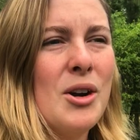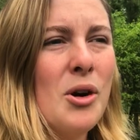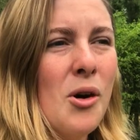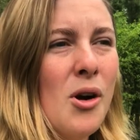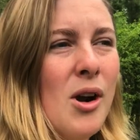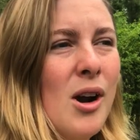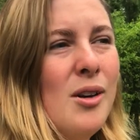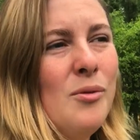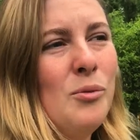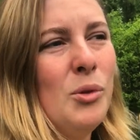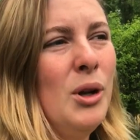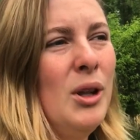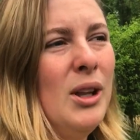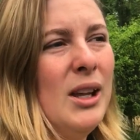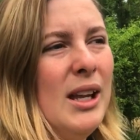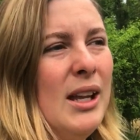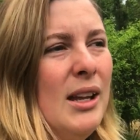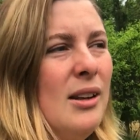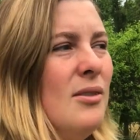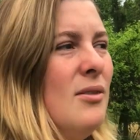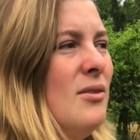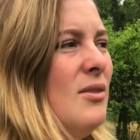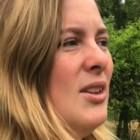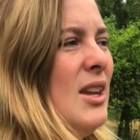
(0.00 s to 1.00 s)
aren't really
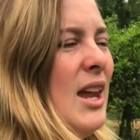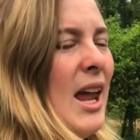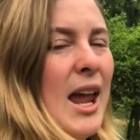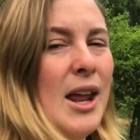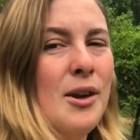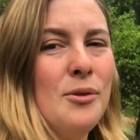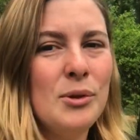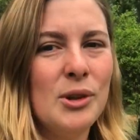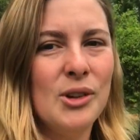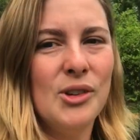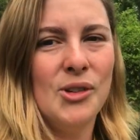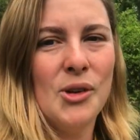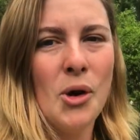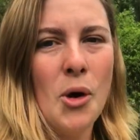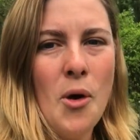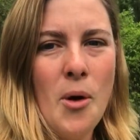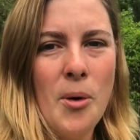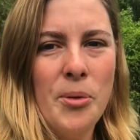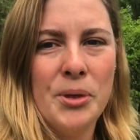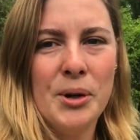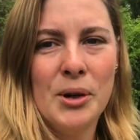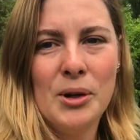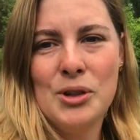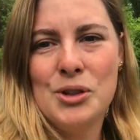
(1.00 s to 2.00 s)
the end
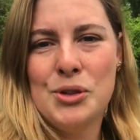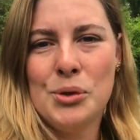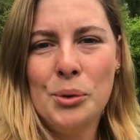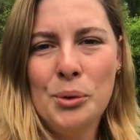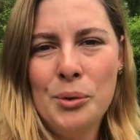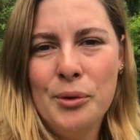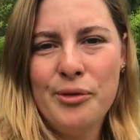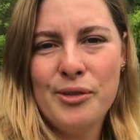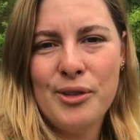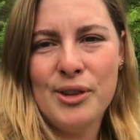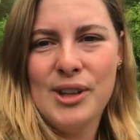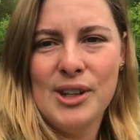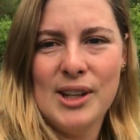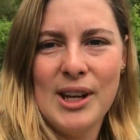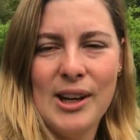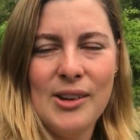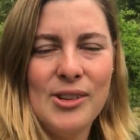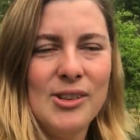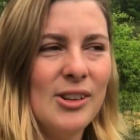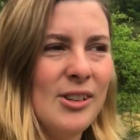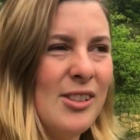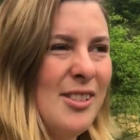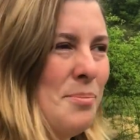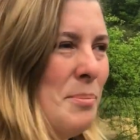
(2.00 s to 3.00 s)
result, they're a tool for the
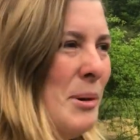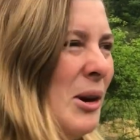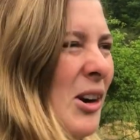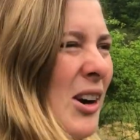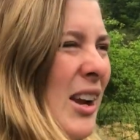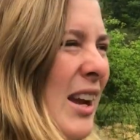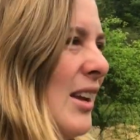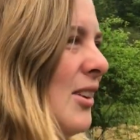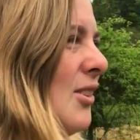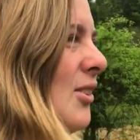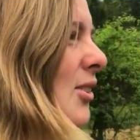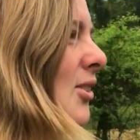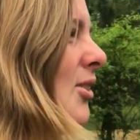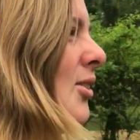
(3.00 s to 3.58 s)
next experience.